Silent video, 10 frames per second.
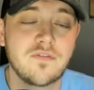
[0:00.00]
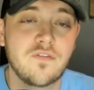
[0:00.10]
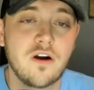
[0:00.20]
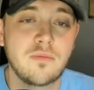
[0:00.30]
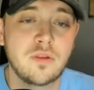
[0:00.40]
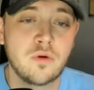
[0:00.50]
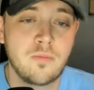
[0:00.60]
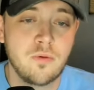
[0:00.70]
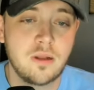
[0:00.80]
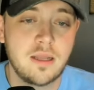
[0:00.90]
from the
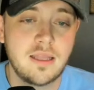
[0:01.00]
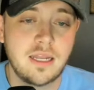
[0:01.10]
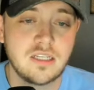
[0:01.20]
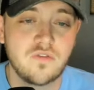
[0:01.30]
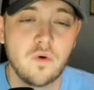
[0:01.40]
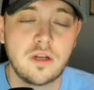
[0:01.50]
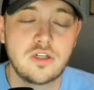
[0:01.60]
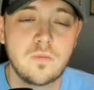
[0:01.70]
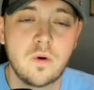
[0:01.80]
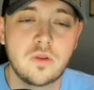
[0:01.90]
three-point line. That is
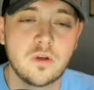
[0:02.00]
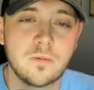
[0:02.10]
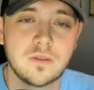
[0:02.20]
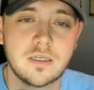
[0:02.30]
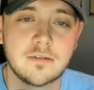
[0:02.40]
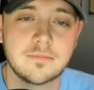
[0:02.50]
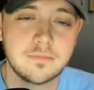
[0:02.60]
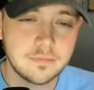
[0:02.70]
42.3%.